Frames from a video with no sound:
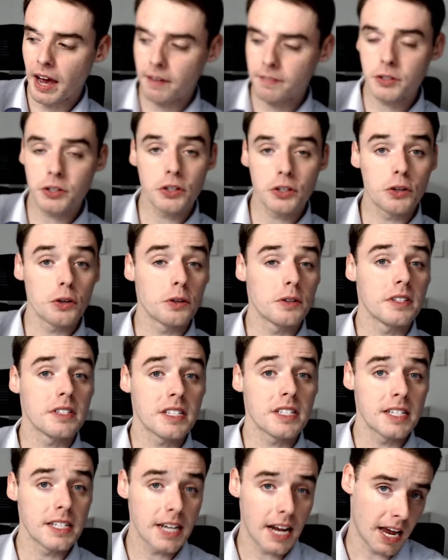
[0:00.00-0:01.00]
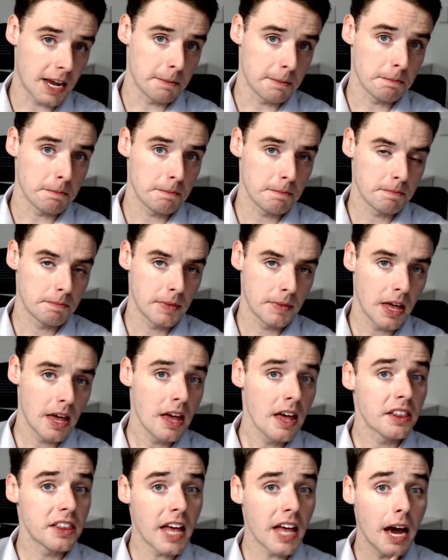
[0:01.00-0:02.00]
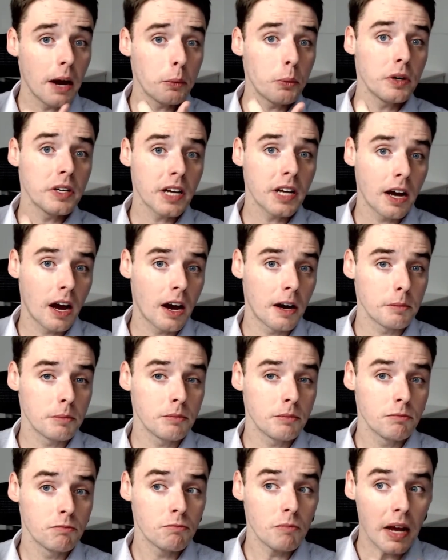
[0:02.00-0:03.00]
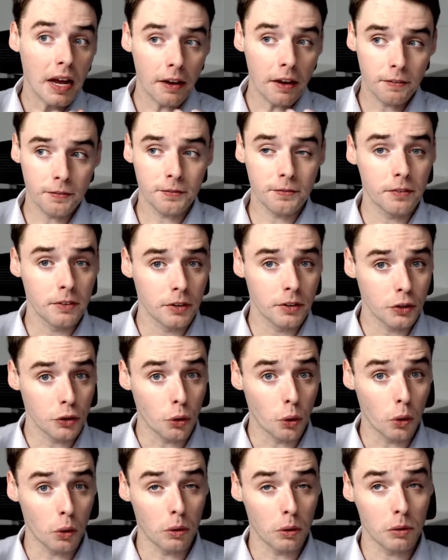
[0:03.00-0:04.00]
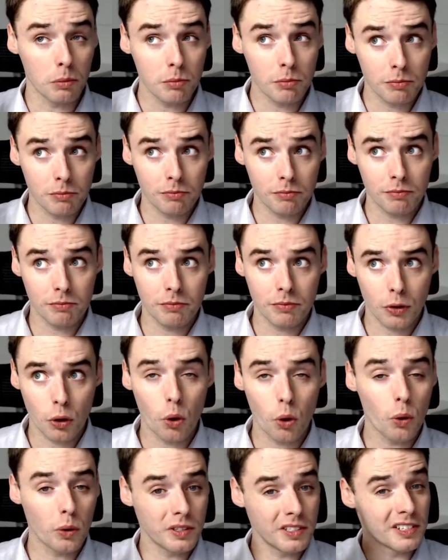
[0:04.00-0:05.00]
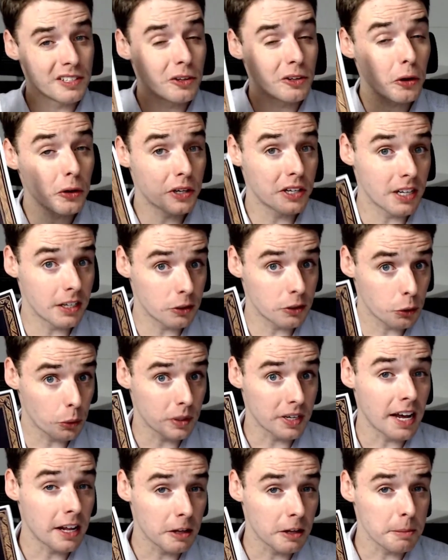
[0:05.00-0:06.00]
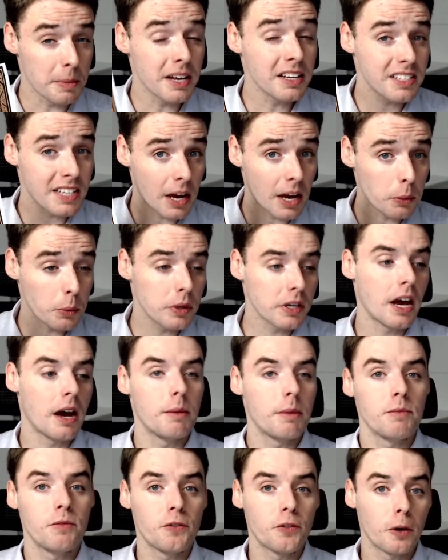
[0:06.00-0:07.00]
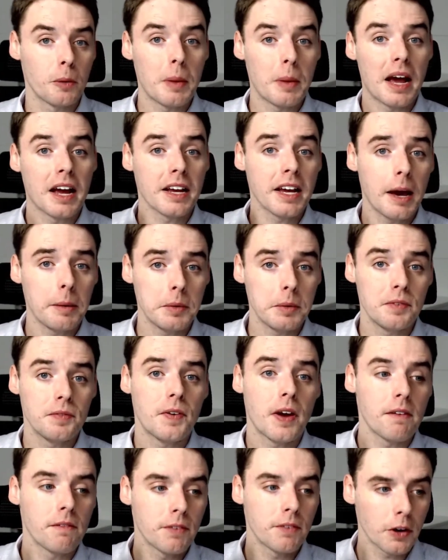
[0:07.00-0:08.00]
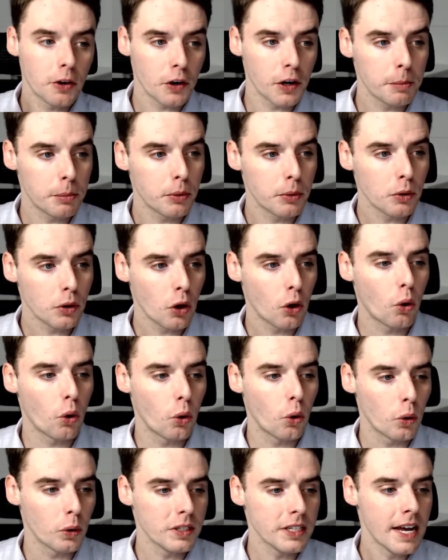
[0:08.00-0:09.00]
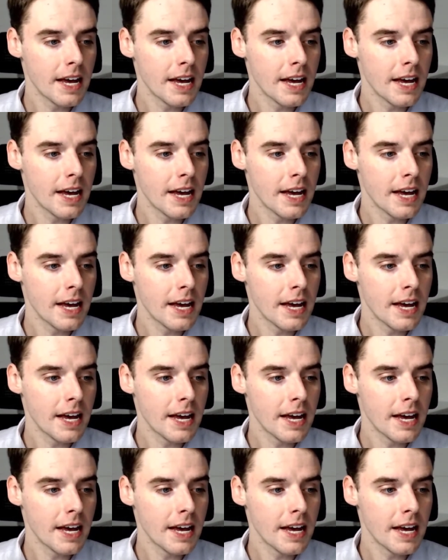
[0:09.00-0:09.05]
the student's name. That would come, if your course is loaded into an LMS, that would come from a Captivate variable called